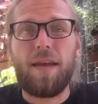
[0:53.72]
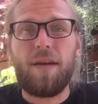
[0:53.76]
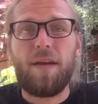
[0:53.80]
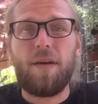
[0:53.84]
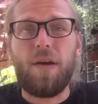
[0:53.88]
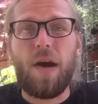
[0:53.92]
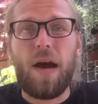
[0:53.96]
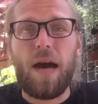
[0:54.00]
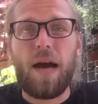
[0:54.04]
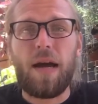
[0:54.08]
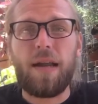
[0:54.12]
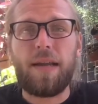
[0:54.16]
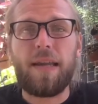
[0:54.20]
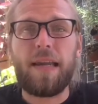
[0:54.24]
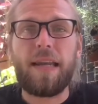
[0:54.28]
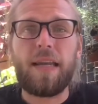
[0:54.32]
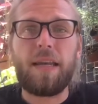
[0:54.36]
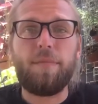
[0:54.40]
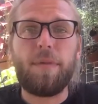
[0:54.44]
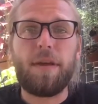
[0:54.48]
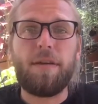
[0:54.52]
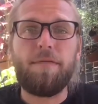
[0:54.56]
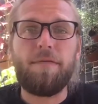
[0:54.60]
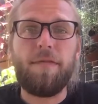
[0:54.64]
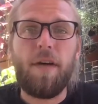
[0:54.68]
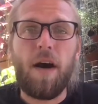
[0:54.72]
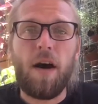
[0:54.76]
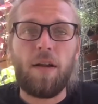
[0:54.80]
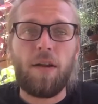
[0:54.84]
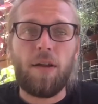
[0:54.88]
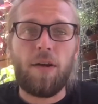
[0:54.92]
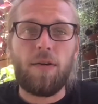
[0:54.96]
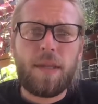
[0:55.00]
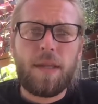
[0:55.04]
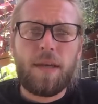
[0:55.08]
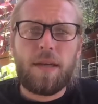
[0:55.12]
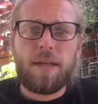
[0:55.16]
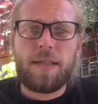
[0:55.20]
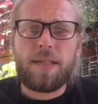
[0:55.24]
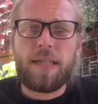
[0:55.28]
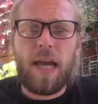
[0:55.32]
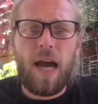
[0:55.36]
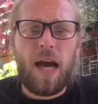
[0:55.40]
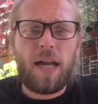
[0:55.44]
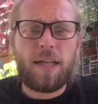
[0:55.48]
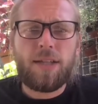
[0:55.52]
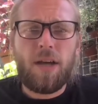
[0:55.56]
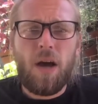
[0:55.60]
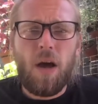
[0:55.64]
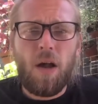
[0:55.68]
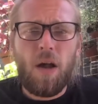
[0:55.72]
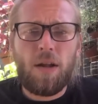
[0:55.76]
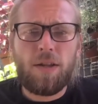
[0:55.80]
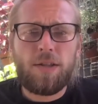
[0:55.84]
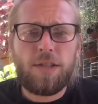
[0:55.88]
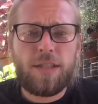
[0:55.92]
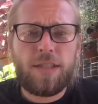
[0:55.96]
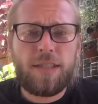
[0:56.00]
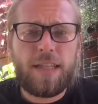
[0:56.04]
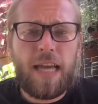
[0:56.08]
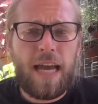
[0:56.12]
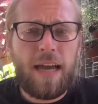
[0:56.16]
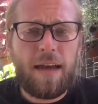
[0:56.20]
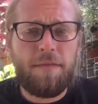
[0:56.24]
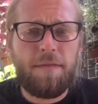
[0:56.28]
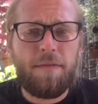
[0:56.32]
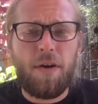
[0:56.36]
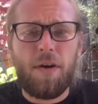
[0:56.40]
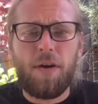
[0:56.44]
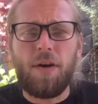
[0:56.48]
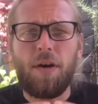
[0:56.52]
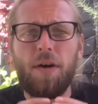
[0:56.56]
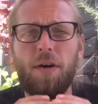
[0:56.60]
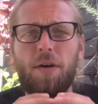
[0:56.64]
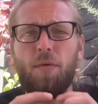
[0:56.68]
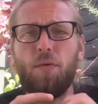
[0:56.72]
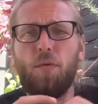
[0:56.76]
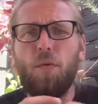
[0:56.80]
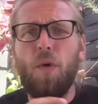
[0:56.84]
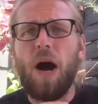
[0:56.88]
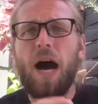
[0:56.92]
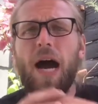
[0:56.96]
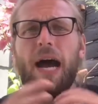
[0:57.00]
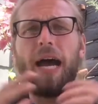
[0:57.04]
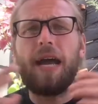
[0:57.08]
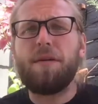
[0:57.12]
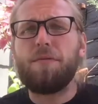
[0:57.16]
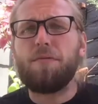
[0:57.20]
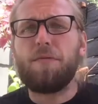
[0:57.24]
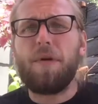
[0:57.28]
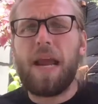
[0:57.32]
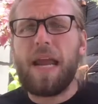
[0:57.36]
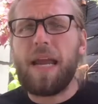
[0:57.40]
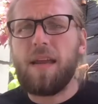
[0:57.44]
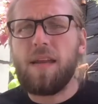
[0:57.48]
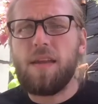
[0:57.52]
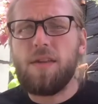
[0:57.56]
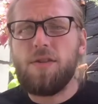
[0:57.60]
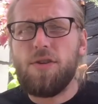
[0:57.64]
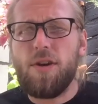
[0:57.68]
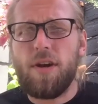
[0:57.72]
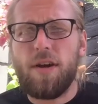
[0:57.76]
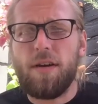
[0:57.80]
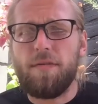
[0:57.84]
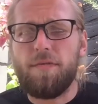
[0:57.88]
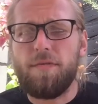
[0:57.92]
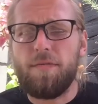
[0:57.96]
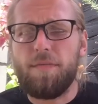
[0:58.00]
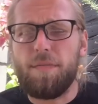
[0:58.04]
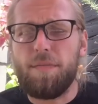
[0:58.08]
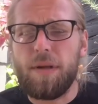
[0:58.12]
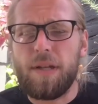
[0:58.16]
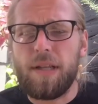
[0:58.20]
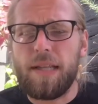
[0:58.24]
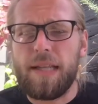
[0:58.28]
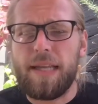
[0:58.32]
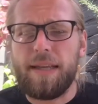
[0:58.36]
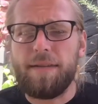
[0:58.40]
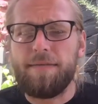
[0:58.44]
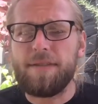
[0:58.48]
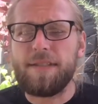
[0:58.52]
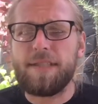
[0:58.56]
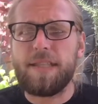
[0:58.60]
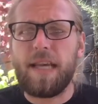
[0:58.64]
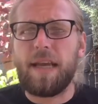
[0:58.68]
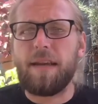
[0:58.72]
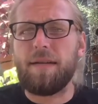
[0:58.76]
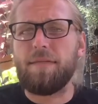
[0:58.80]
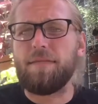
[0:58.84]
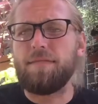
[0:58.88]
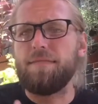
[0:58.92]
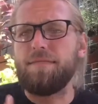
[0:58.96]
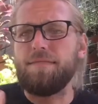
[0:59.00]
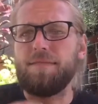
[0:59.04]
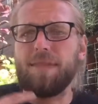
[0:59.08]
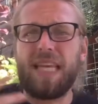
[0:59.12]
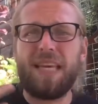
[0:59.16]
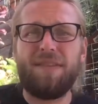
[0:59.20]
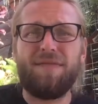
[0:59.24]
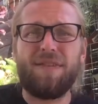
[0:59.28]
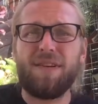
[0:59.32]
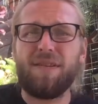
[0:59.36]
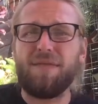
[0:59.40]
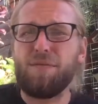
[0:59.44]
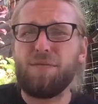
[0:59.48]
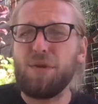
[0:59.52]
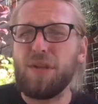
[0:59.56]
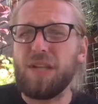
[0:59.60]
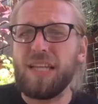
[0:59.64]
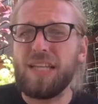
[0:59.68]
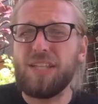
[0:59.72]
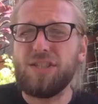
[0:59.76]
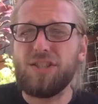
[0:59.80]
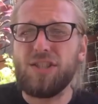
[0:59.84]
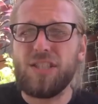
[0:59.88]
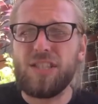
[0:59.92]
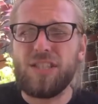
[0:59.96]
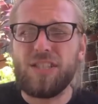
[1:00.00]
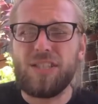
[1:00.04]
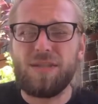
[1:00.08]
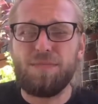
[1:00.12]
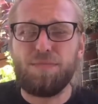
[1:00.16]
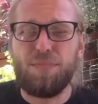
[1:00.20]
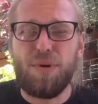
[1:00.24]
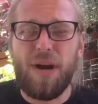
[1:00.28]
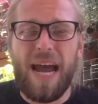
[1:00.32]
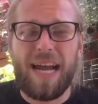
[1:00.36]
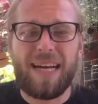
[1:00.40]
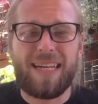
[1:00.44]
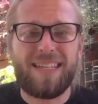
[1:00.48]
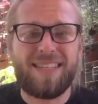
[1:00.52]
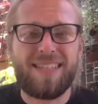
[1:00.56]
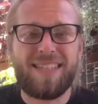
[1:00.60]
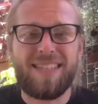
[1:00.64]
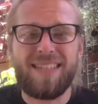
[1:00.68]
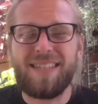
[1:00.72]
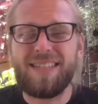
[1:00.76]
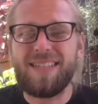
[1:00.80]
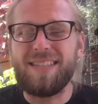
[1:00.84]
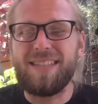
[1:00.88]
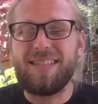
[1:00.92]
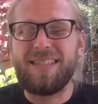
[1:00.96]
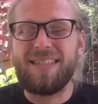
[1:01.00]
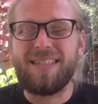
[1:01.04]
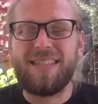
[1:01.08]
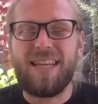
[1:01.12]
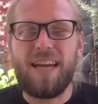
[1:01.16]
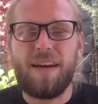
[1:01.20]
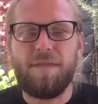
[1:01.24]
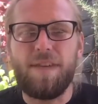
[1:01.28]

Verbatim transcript: uh, need to be followed. Deontologists have a wide range of beliefs and even religious practices and stuff.